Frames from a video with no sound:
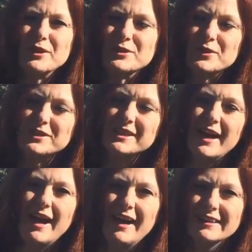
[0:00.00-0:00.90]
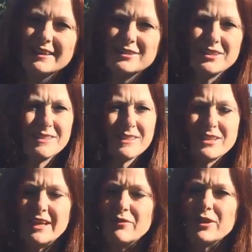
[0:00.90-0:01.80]
Realtors. Uh, just
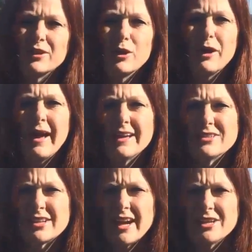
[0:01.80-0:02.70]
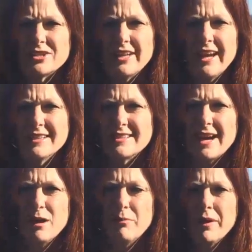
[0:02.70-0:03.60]
giving you a little education heads
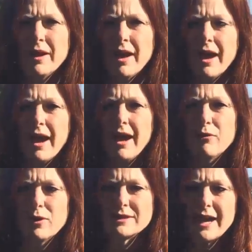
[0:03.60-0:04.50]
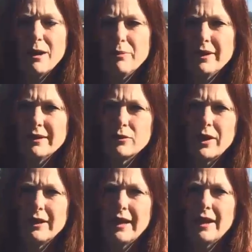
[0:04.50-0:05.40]
up of uh, what's happening
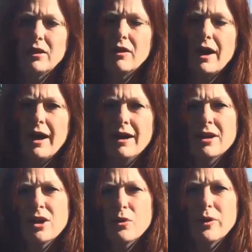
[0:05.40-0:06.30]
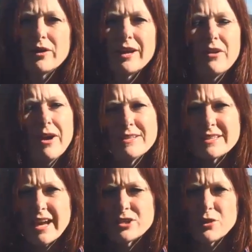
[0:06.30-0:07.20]
right now. Uh, we are getting ready
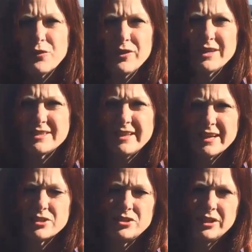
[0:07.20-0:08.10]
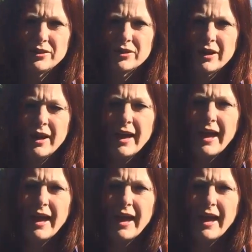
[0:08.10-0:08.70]
to schedule for this next year.